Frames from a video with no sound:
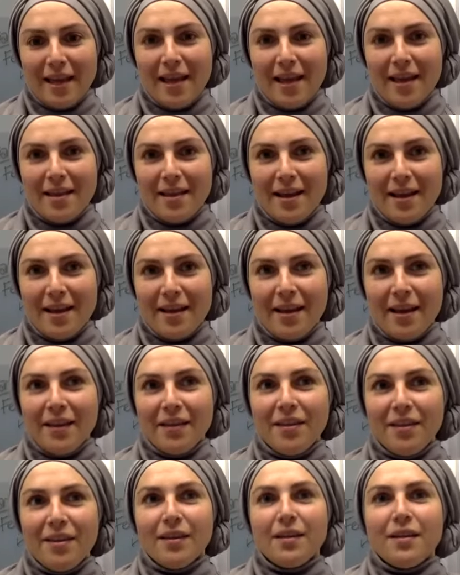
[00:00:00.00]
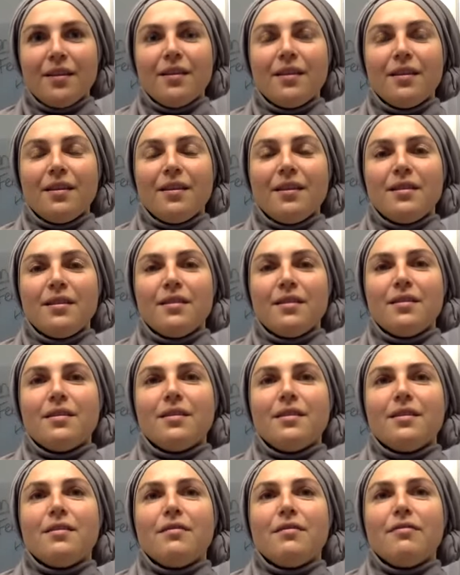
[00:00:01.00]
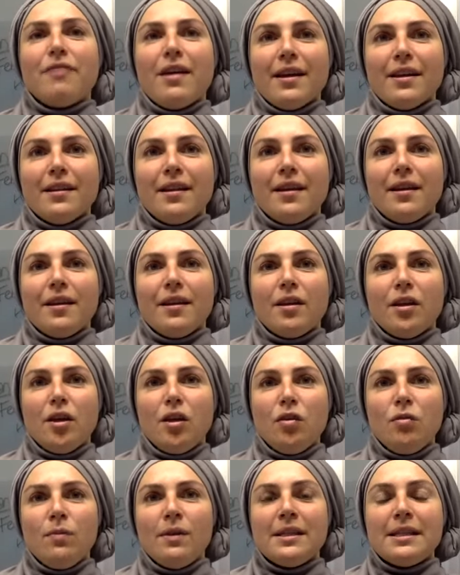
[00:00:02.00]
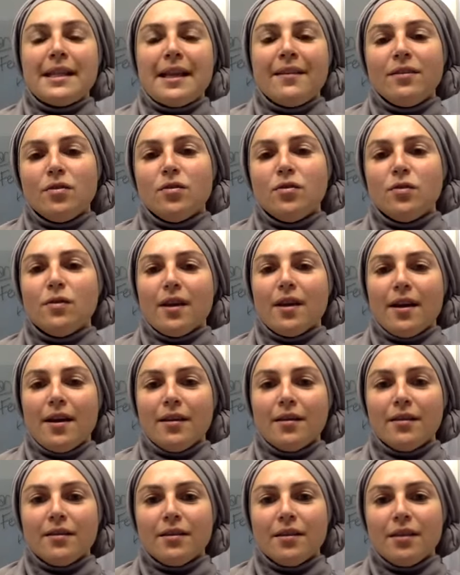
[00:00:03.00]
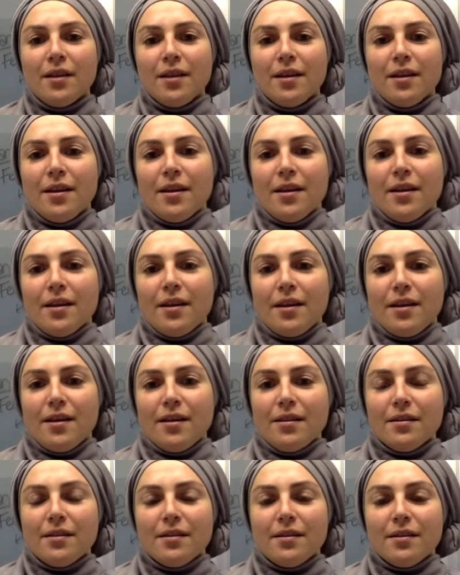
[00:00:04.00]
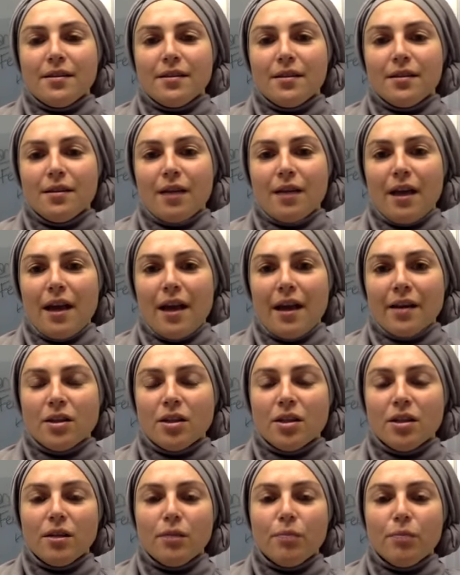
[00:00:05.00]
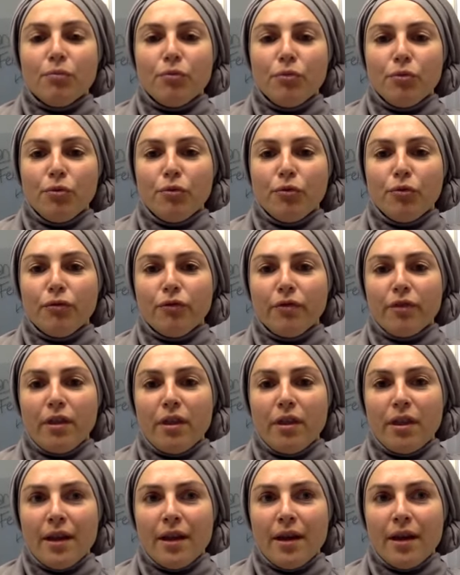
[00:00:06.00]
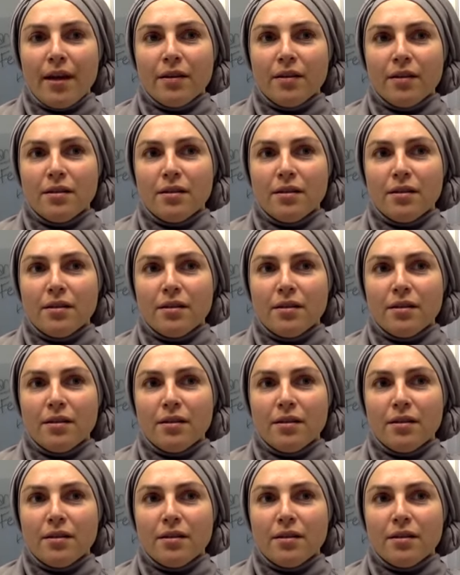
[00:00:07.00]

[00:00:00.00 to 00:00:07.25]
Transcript: I think the, the fact that humans tend to do that is actually proof that